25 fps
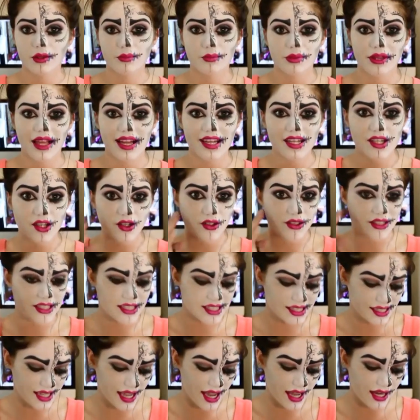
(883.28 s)
For the blush on
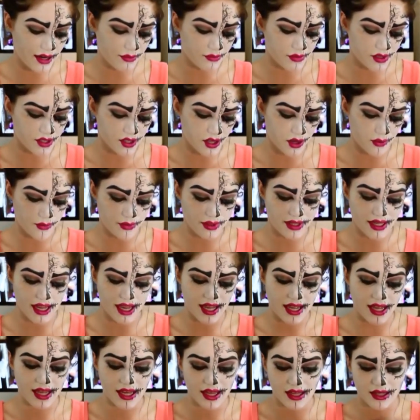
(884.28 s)
this side, I'm just going to be
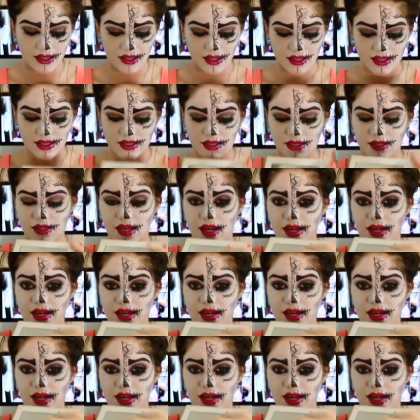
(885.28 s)
taking this